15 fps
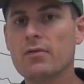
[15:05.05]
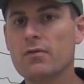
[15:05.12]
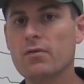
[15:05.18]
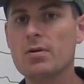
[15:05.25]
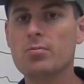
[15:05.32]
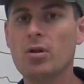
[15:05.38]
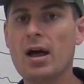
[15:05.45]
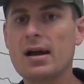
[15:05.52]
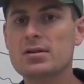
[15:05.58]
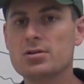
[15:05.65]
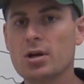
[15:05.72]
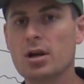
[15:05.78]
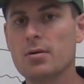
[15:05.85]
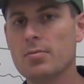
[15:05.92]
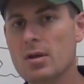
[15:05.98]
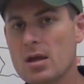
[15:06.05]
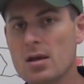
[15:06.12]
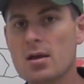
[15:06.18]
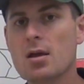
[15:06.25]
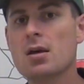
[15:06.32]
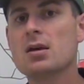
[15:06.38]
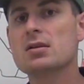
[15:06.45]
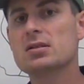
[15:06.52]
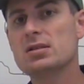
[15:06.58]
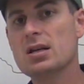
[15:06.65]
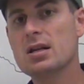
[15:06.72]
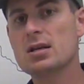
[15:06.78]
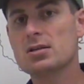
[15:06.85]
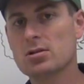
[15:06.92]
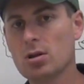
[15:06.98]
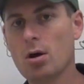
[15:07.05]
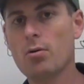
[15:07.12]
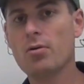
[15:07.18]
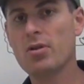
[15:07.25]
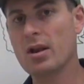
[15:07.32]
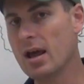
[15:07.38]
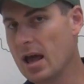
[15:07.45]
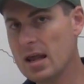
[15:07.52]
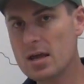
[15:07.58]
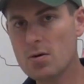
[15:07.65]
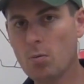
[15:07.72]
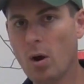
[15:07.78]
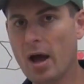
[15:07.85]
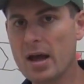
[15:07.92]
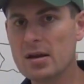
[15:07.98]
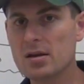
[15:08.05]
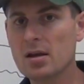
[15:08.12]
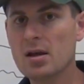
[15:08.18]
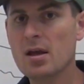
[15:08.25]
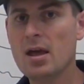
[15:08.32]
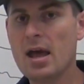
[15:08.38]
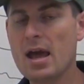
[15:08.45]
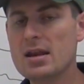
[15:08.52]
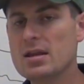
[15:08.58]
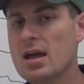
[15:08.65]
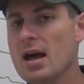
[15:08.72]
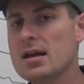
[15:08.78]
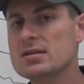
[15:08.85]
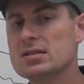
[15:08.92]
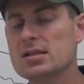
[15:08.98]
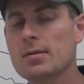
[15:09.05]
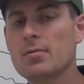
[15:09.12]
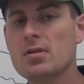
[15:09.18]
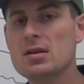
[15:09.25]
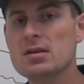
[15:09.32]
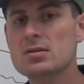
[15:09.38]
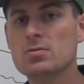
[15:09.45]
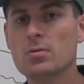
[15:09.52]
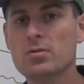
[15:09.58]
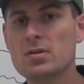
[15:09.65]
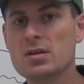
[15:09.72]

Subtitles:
free blacks are going to be seen as lower than any white, and yet some of these